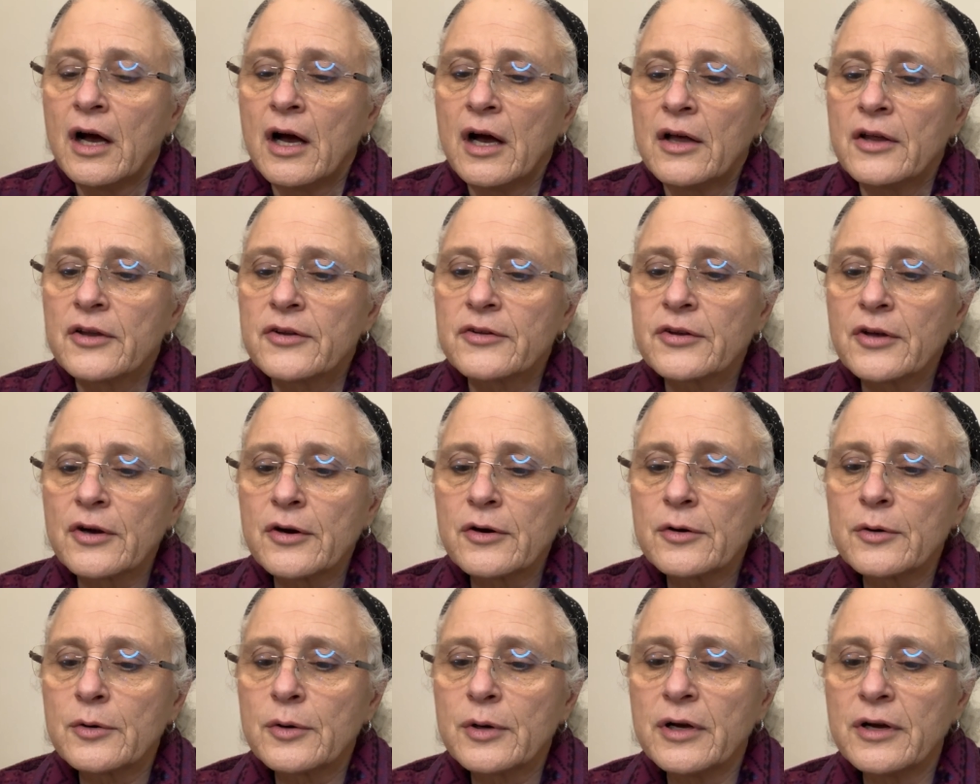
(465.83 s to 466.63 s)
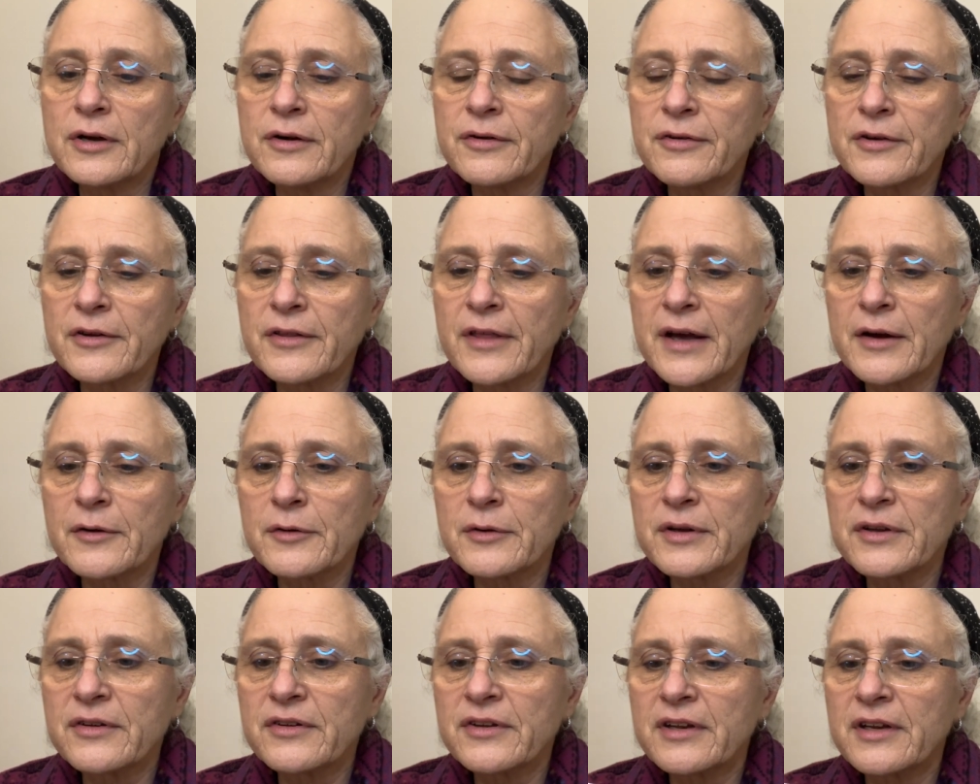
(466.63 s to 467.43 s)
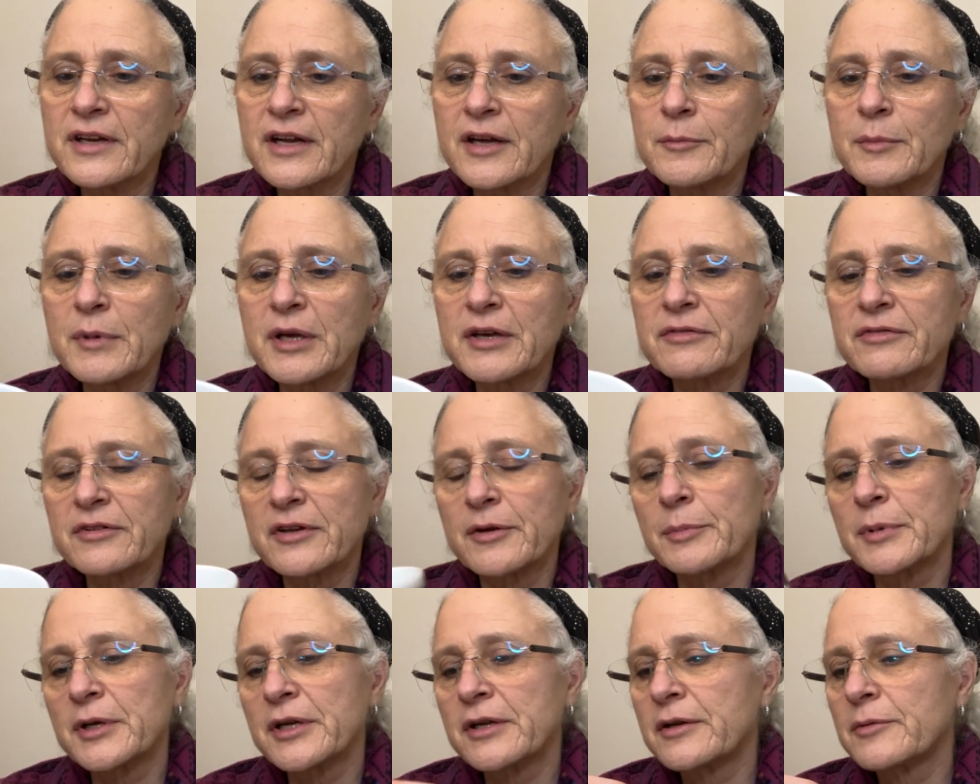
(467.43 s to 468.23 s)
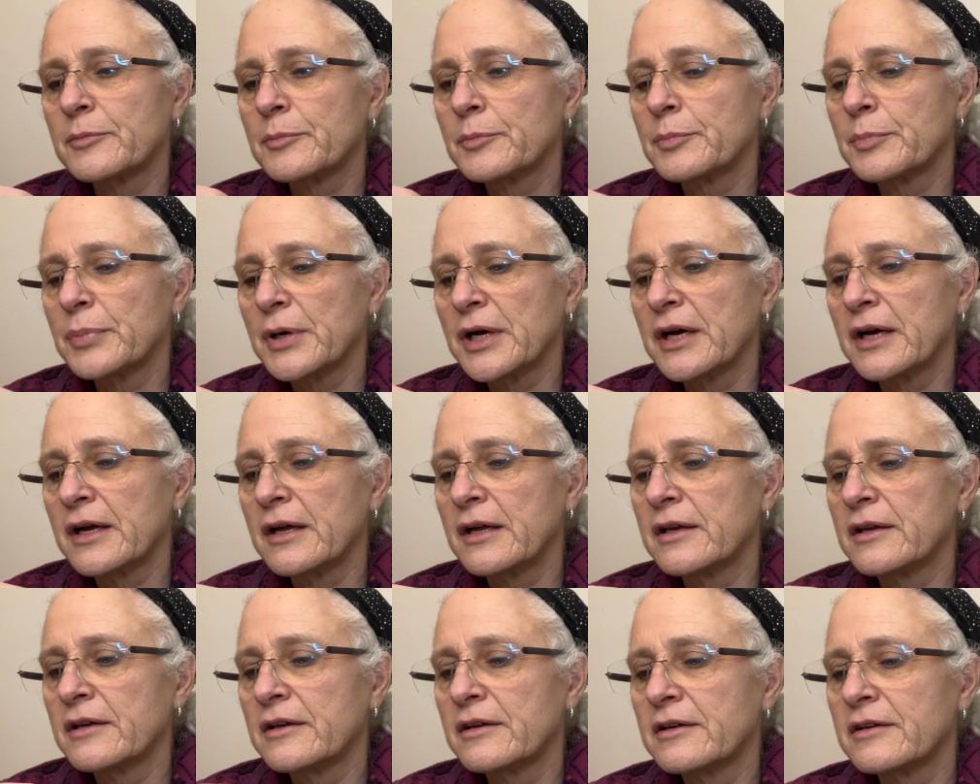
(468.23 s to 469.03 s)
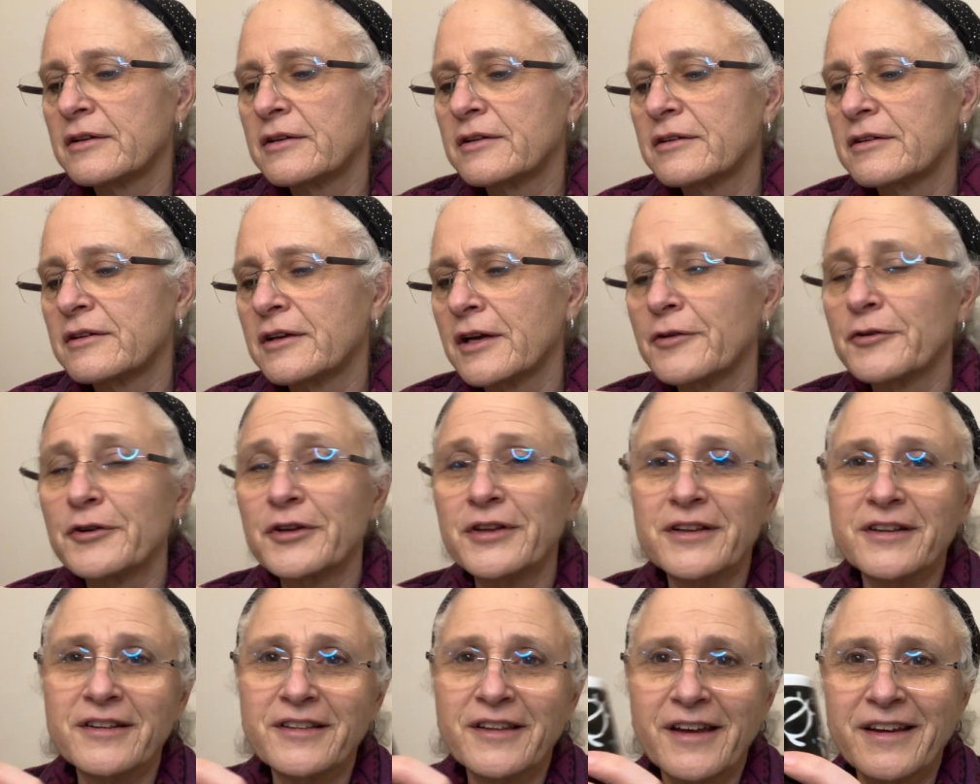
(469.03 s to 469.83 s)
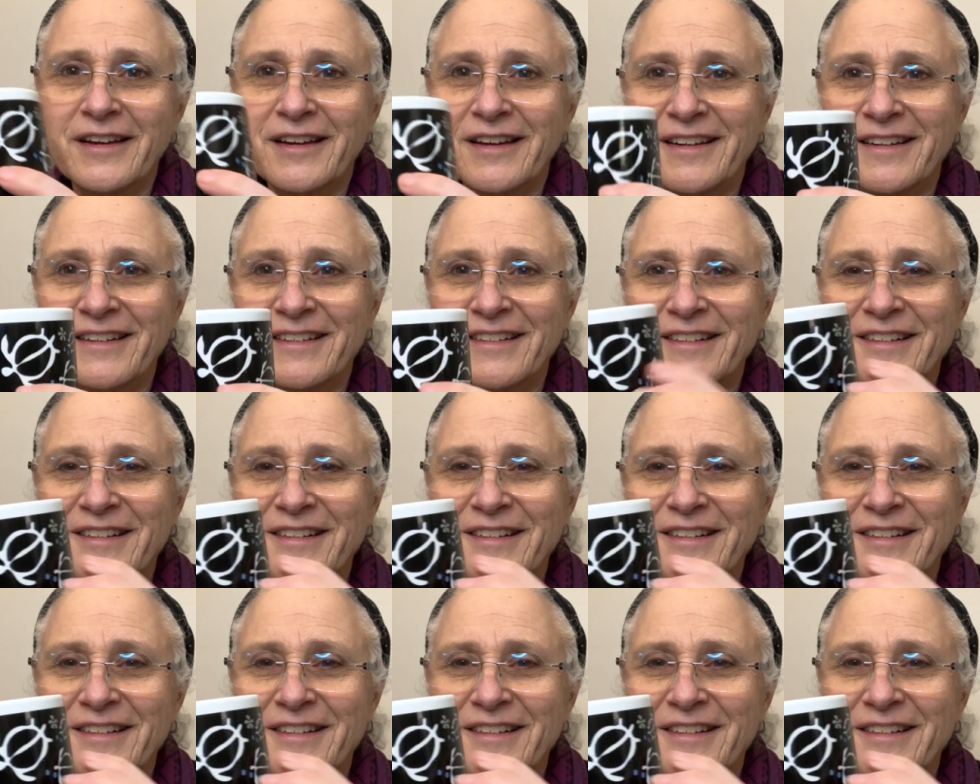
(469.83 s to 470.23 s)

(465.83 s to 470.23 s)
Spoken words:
So for that reason, I may flip it, but I really like it.